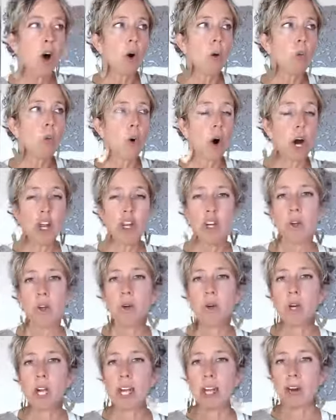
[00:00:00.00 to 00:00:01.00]
what
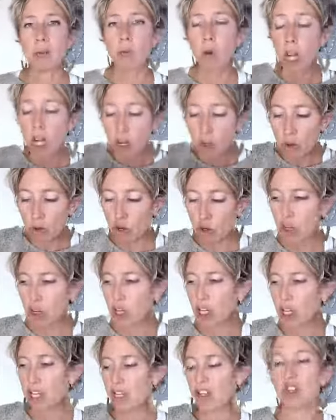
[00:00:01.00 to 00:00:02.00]
you
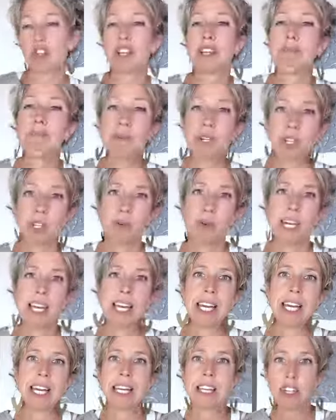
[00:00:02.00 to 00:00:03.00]
should and shouldn't be
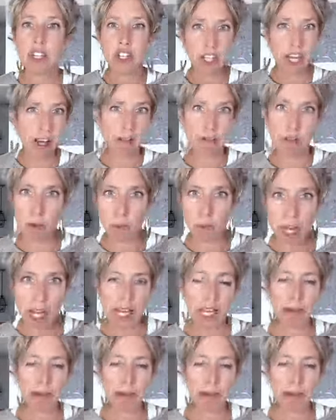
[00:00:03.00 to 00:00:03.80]
doing each day of the week.